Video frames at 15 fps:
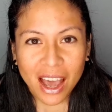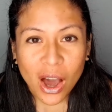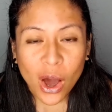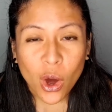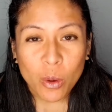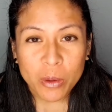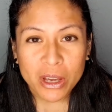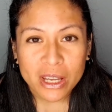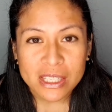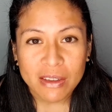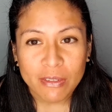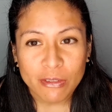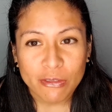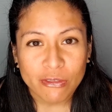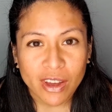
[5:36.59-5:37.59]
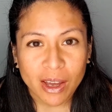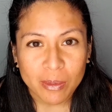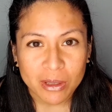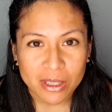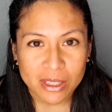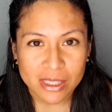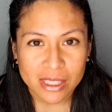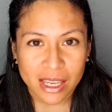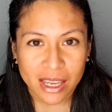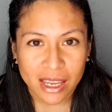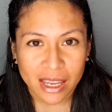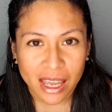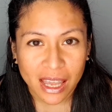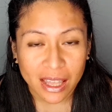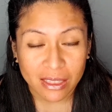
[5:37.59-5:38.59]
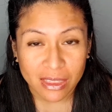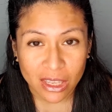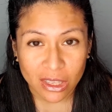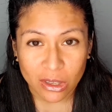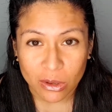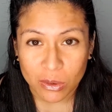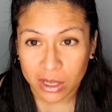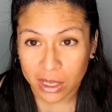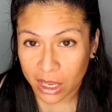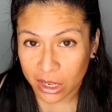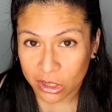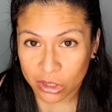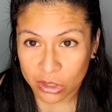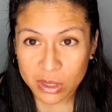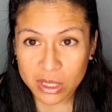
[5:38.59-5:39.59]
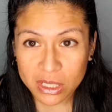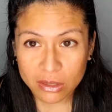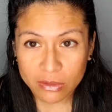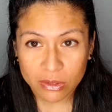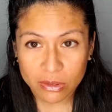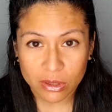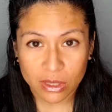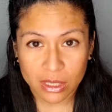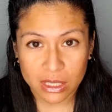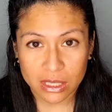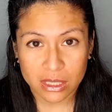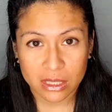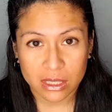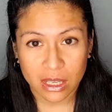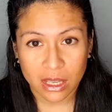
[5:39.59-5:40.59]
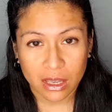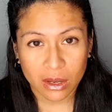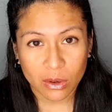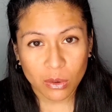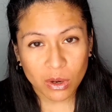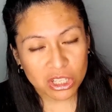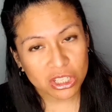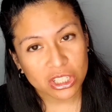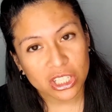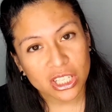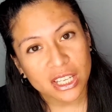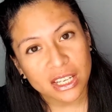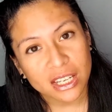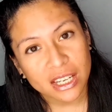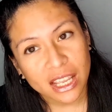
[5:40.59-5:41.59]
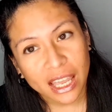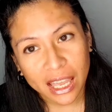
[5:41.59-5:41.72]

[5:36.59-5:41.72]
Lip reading: hope you guys have a fabulous day, and thank you again, Cherise, for this question,